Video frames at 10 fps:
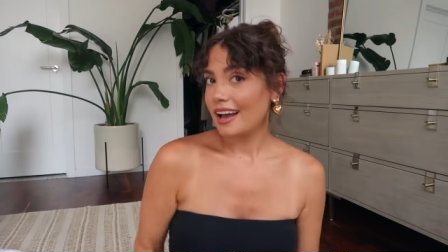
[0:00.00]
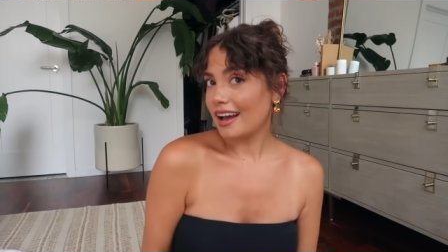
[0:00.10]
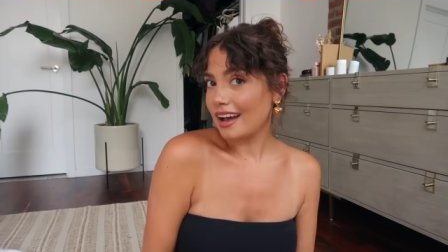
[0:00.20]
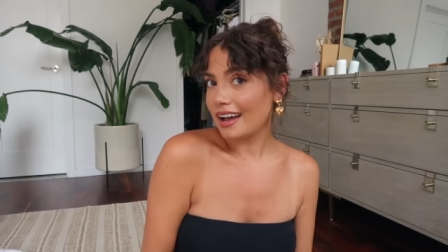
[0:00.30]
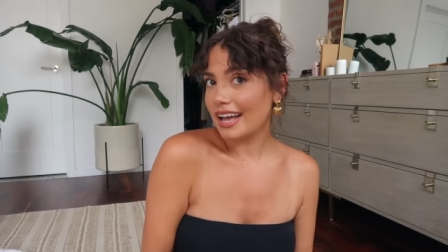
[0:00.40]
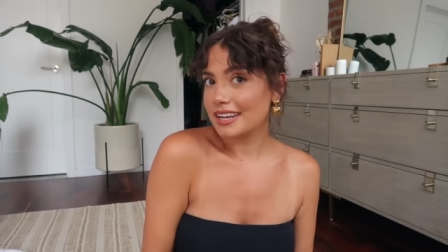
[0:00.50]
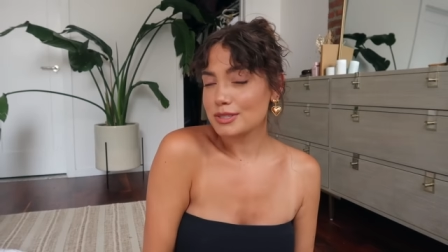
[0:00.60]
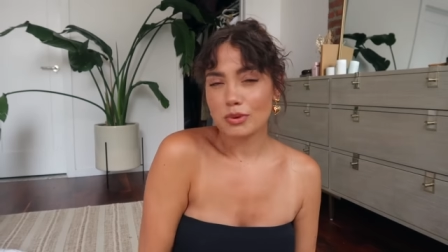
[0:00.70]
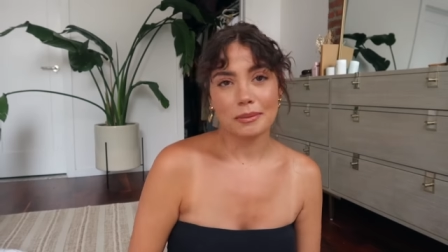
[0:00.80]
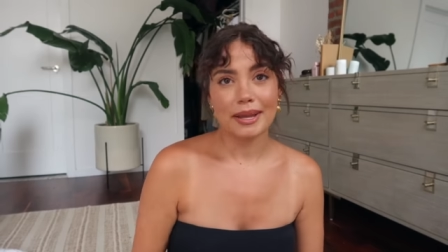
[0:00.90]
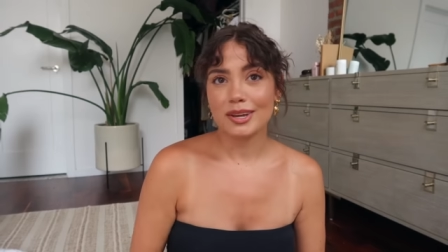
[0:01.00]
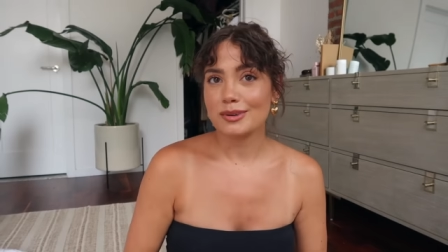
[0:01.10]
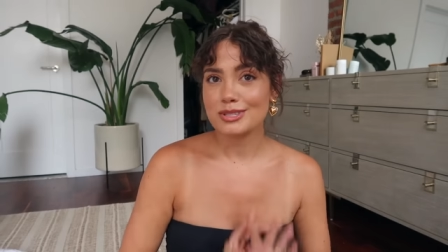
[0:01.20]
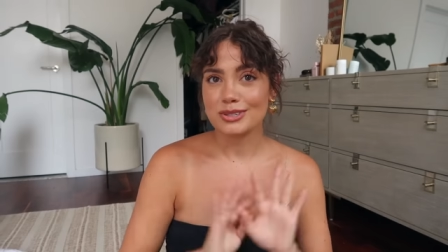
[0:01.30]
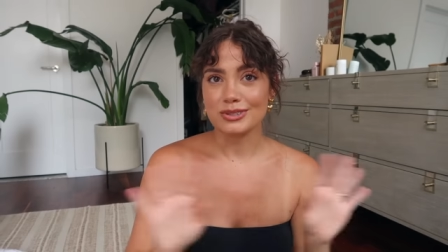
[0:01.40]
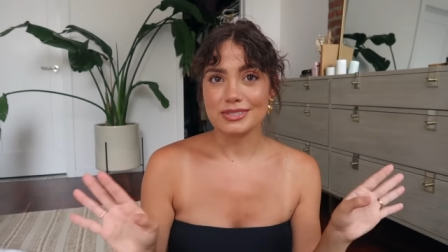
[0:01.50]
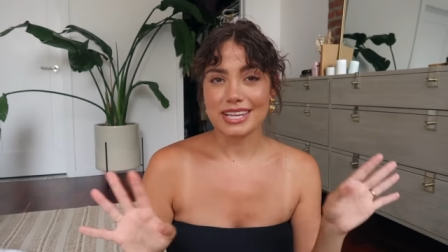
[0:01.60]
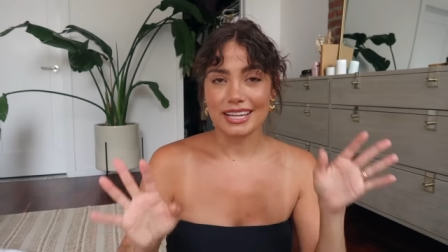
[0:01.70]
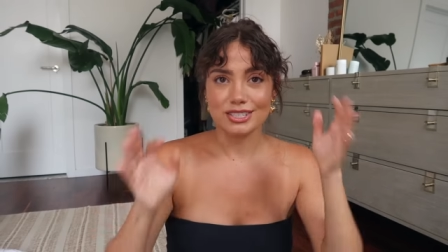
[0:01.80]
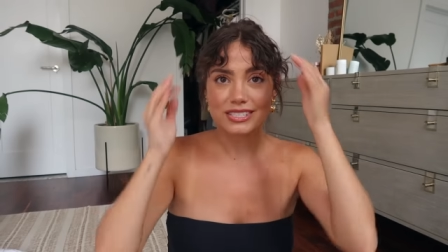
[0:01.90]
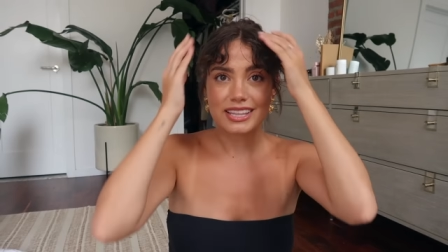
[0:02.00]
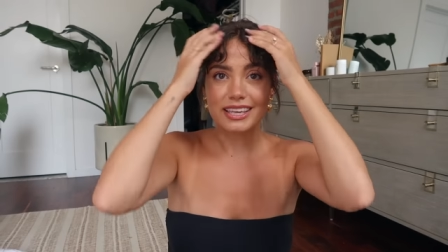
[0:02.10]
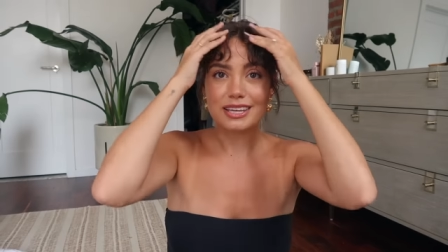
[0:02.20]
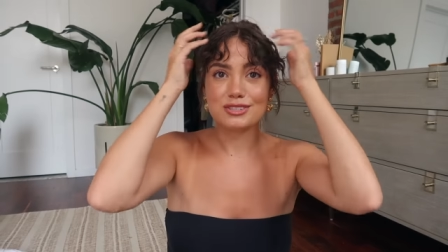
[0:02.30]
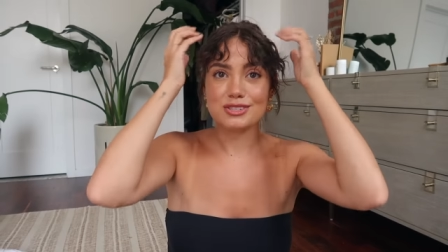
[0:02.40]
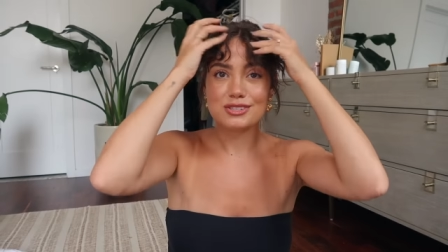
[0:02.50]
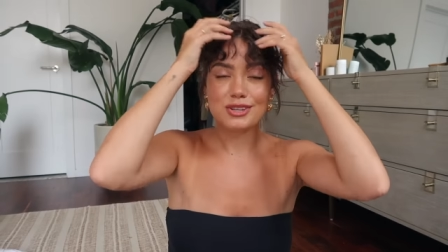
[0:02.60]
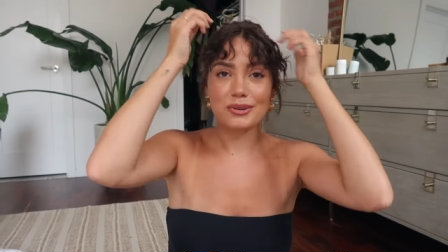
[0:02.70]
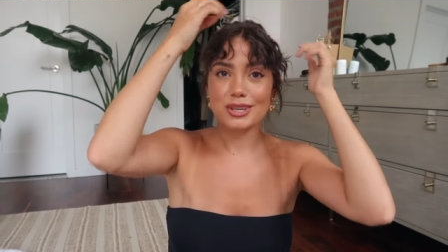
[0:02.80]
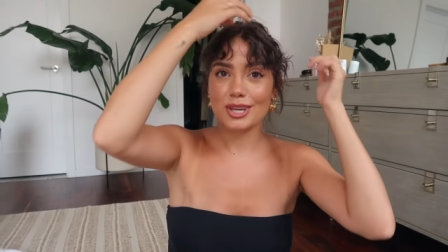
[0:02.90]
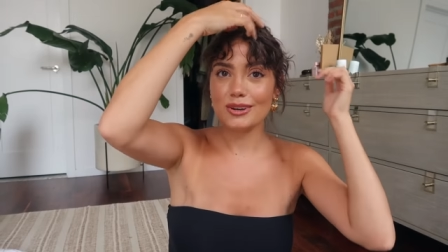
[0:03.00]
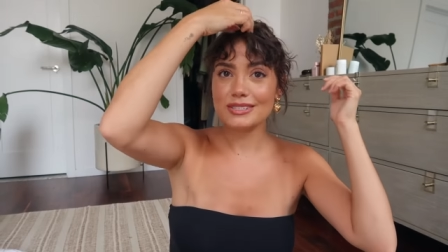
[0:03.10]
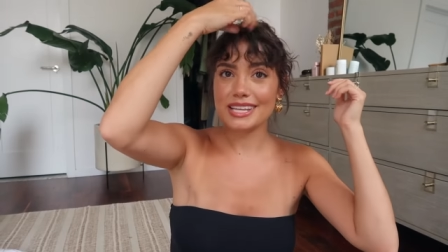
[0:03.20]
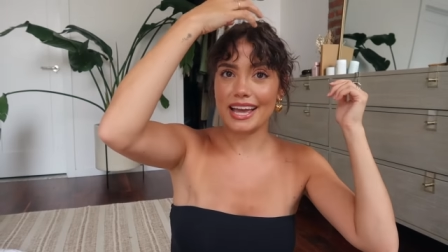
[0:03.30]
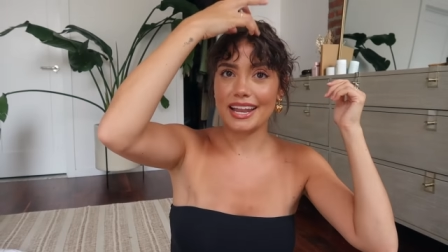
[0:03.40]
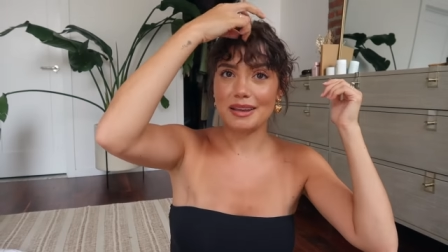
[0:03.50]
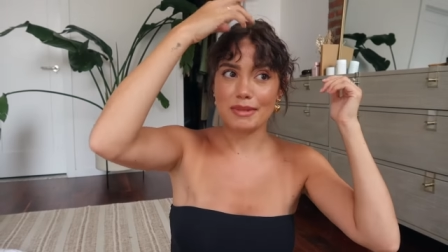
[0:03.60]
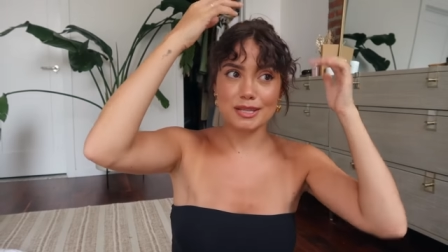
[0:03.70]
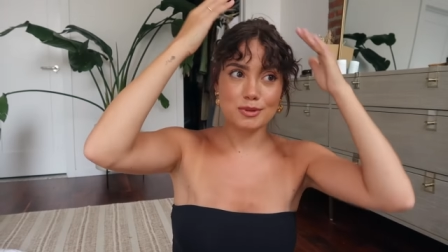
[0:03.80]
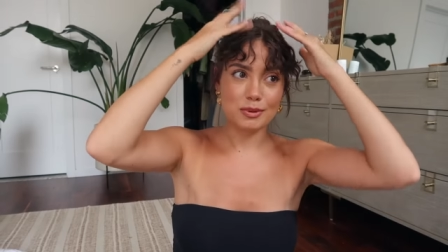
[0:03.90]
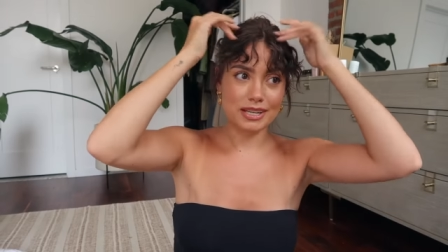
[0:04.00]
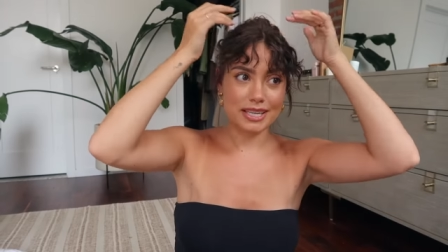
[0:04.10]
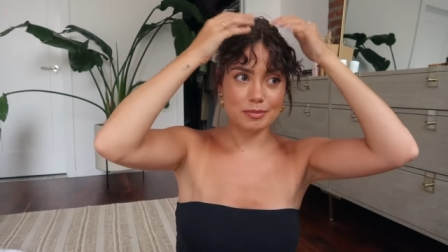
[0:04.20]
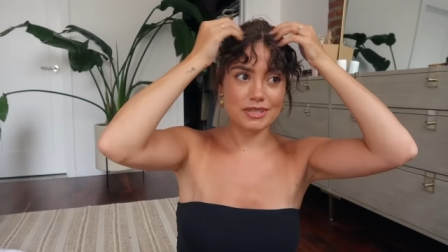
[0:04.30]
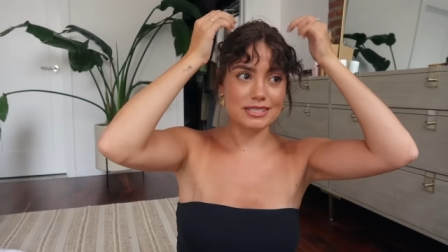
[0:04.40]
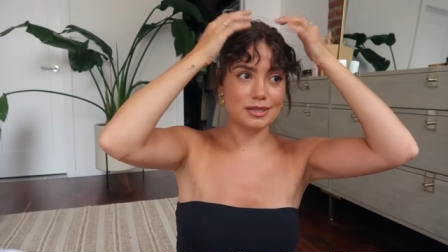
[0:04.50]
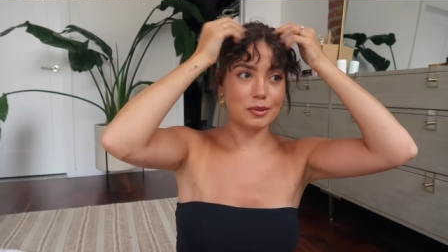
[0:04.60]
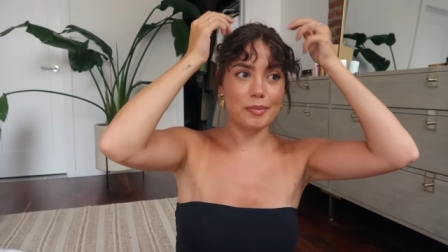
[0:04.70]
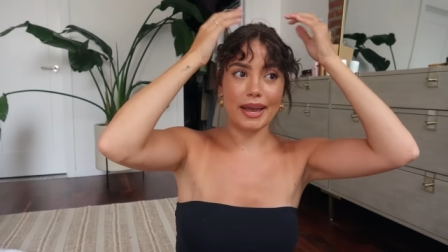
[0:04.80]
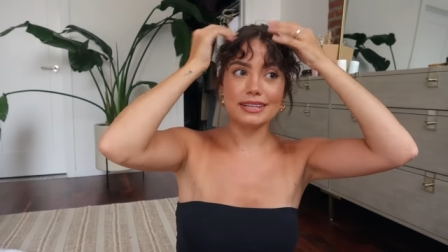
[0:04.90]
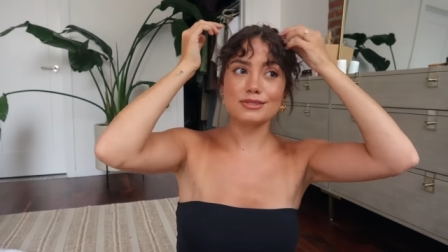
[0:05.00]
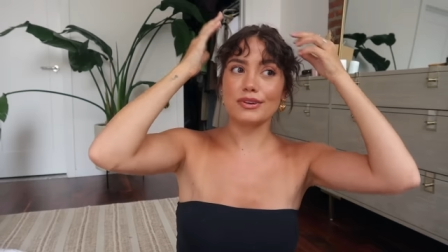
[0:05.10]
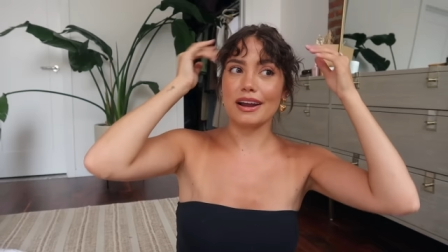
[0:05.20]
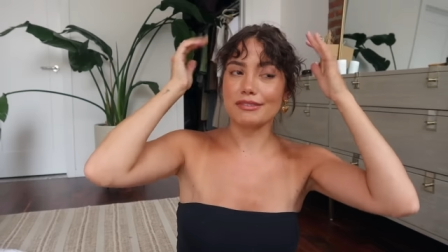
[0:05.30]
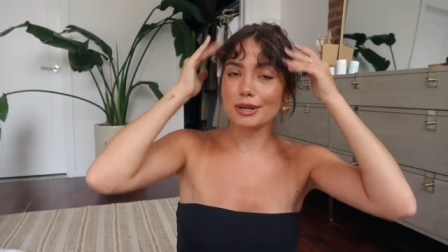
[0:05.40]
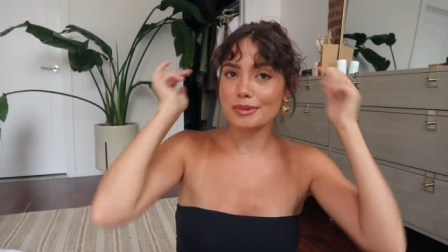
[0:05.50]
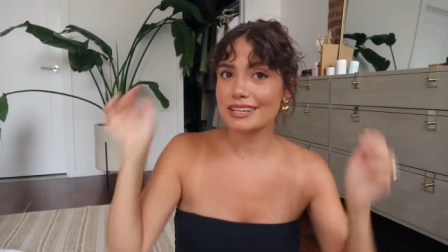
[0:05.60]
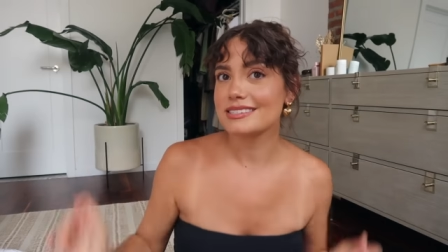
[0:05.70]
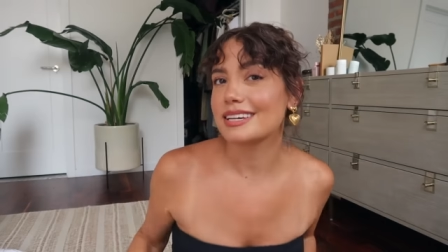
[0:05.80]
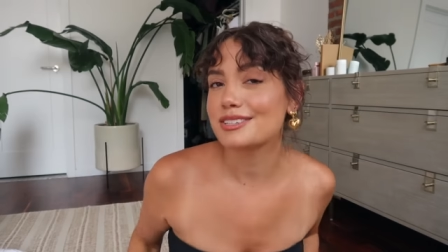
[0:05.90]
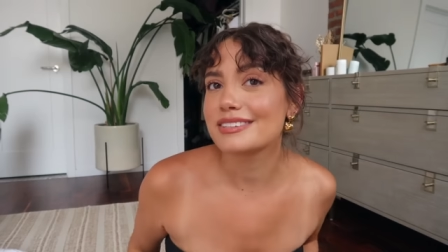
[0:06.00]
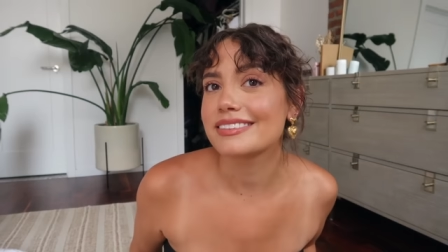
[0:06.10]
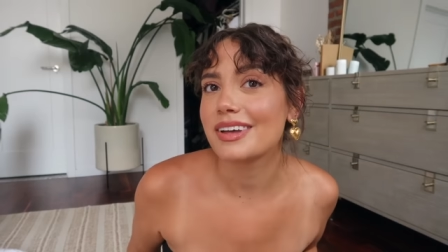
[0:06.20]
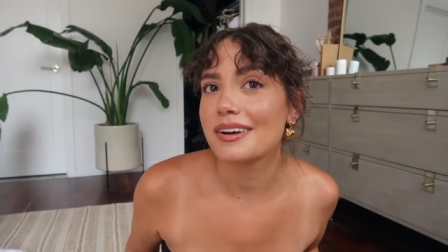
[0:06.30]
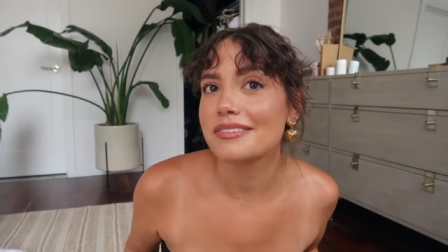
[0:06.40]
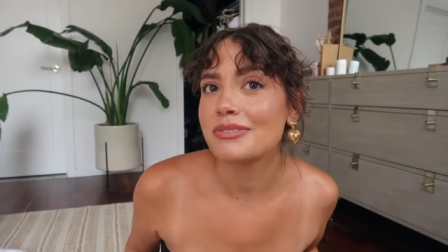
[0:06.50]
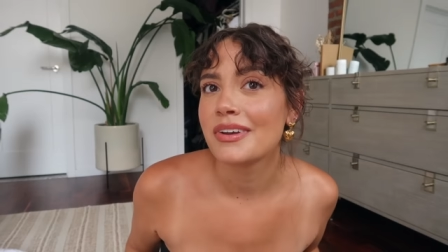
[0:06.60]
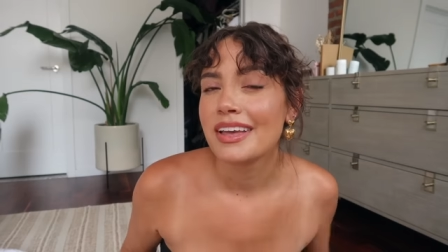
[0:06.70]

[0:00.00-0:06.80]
Uh, and it's one of my go-tos. I just think it's so cute and it makes me want to keep these little bangs forever because I just love